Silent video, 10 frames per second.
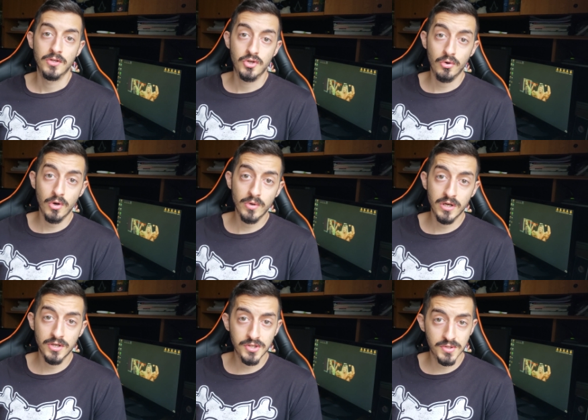Joe Rogan
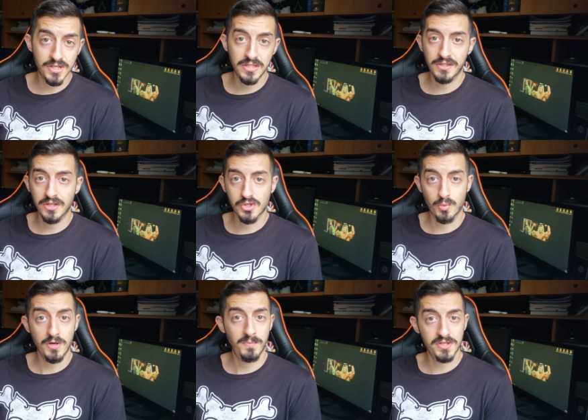also said that there's
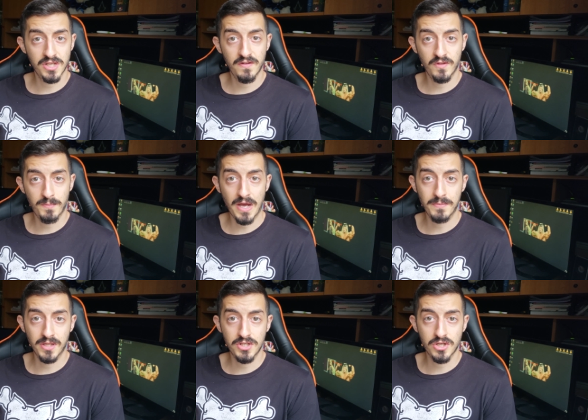1% of the
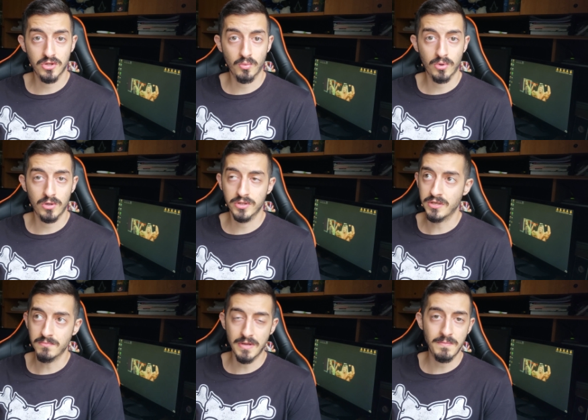population in the world
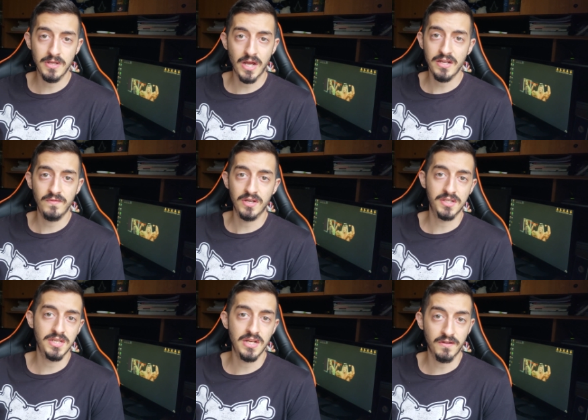and maybe not even exceeding